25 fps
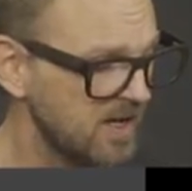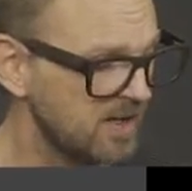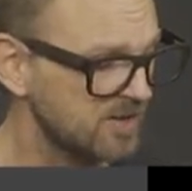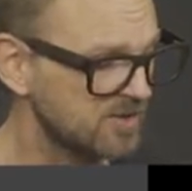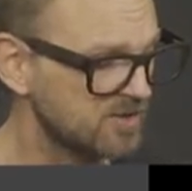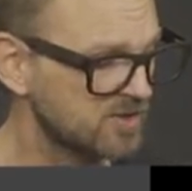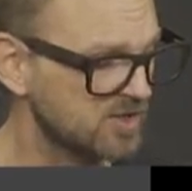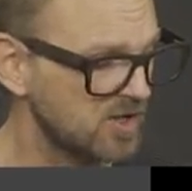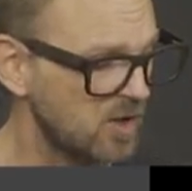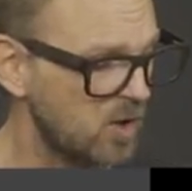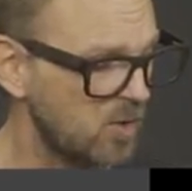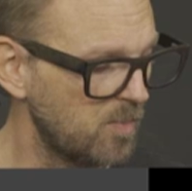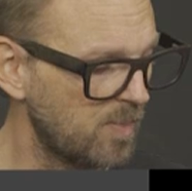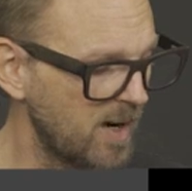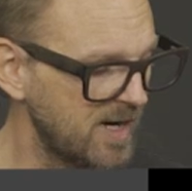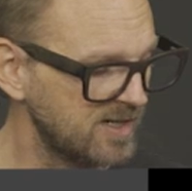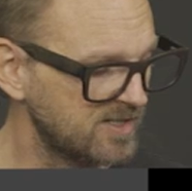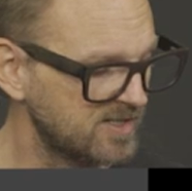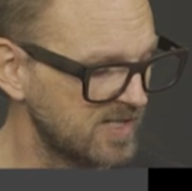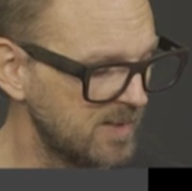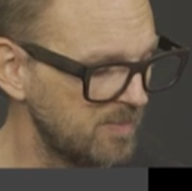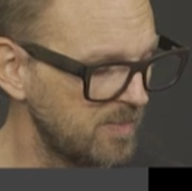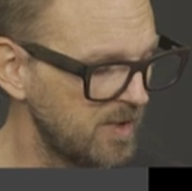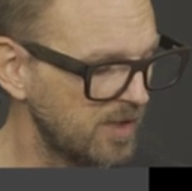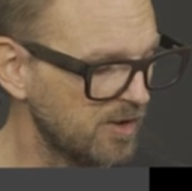So by
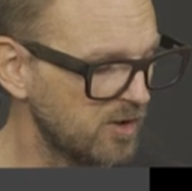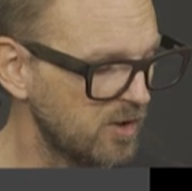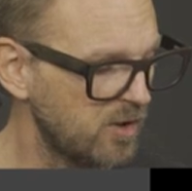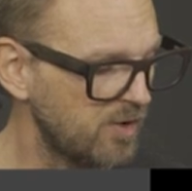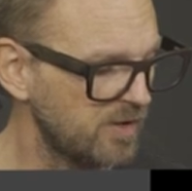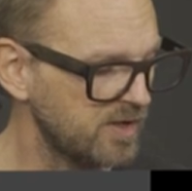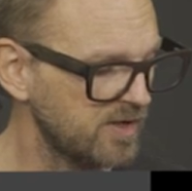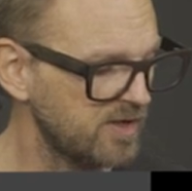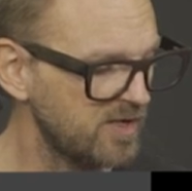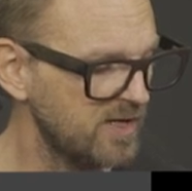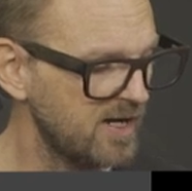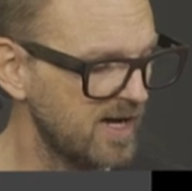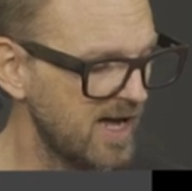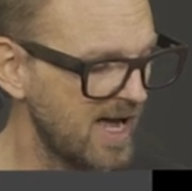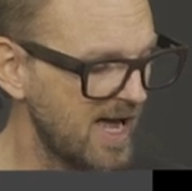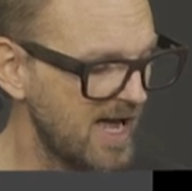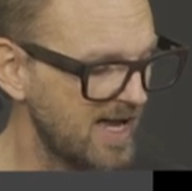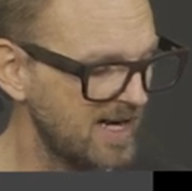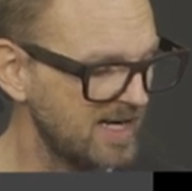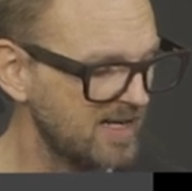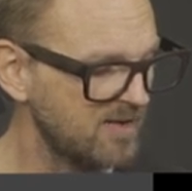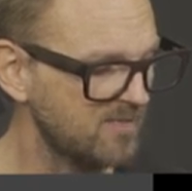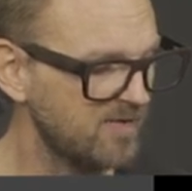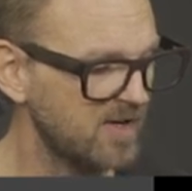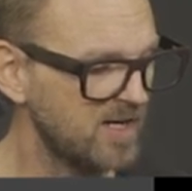simply going here,
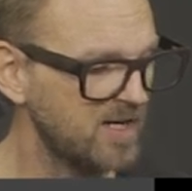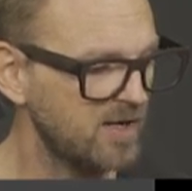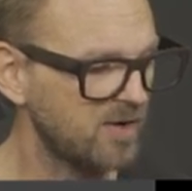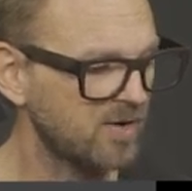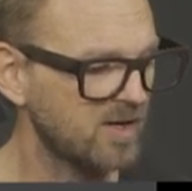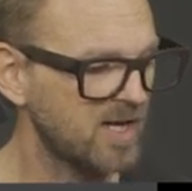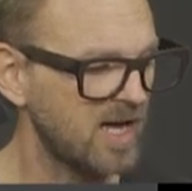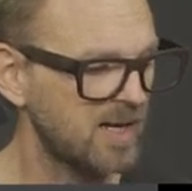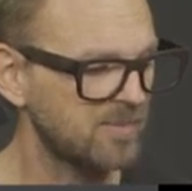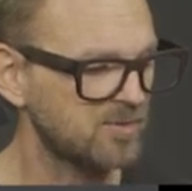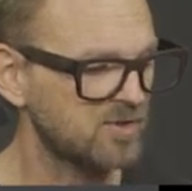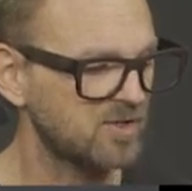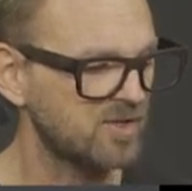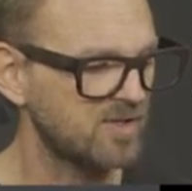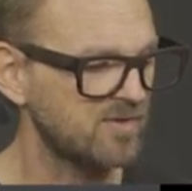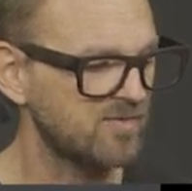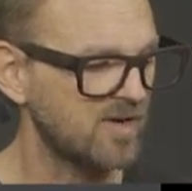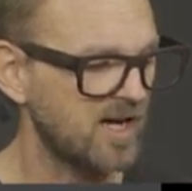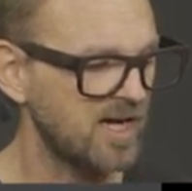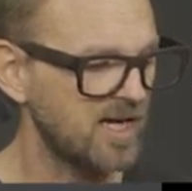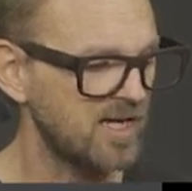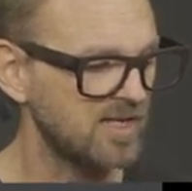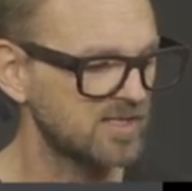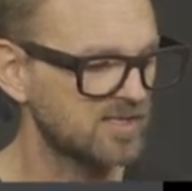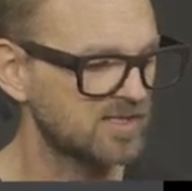adding video capture
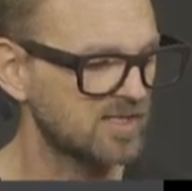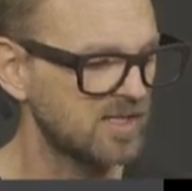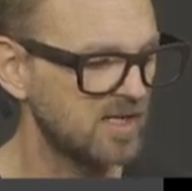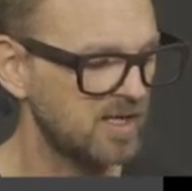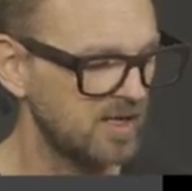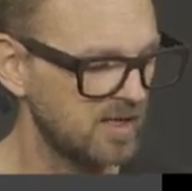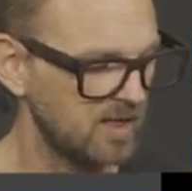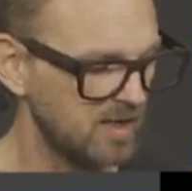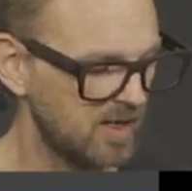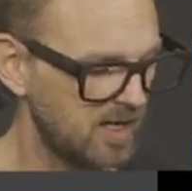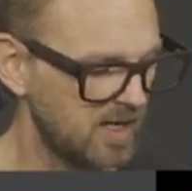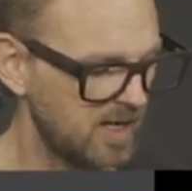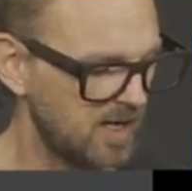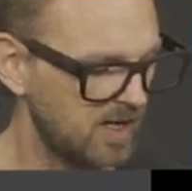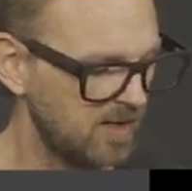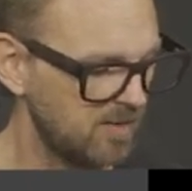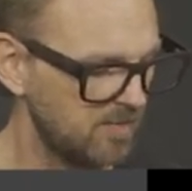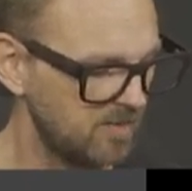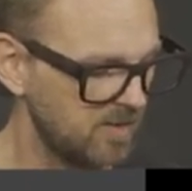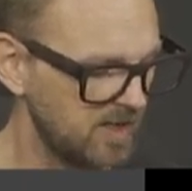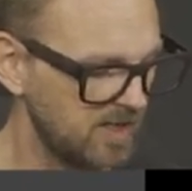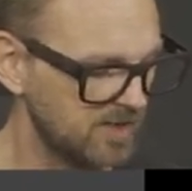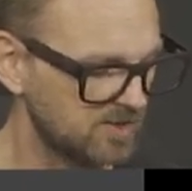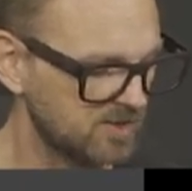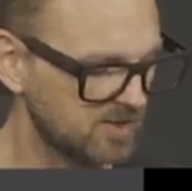device, uh,
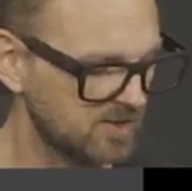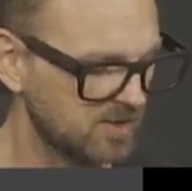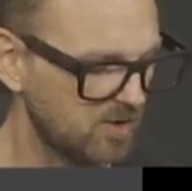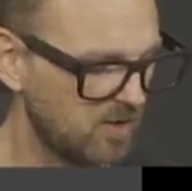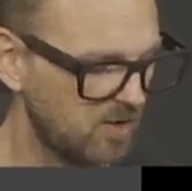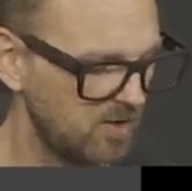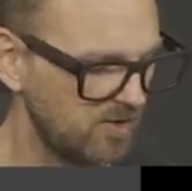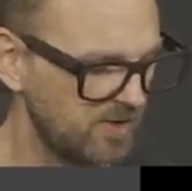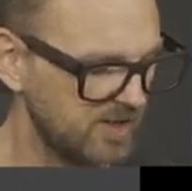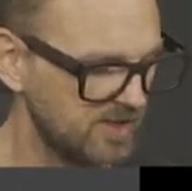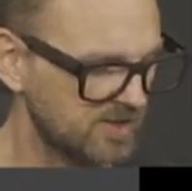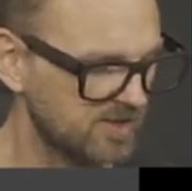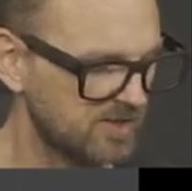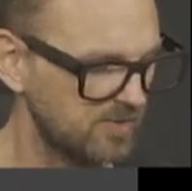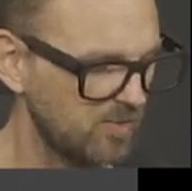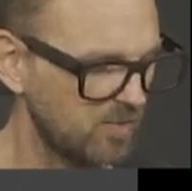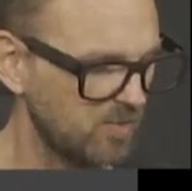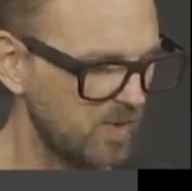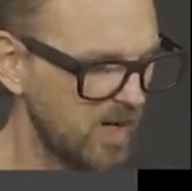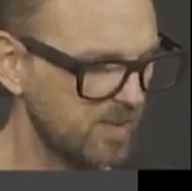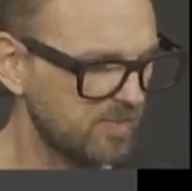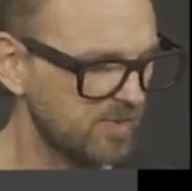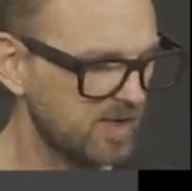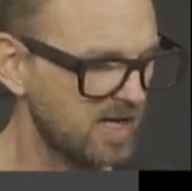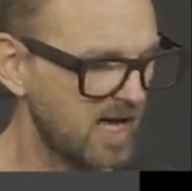let's call this
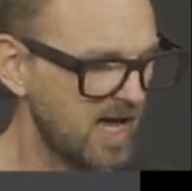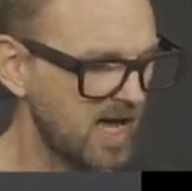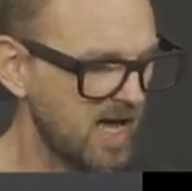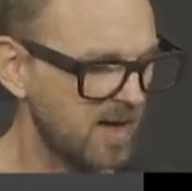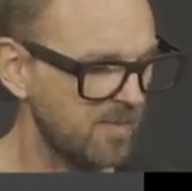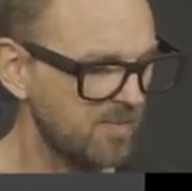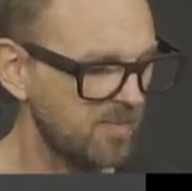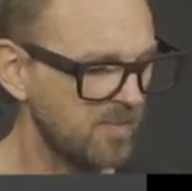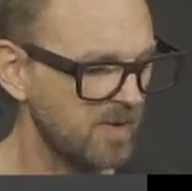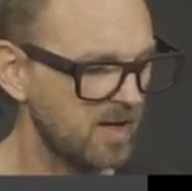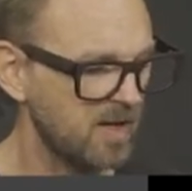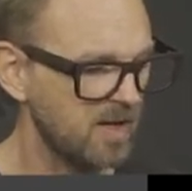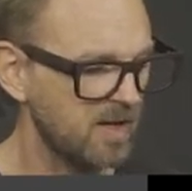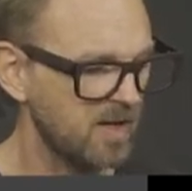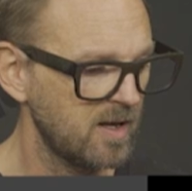webcam,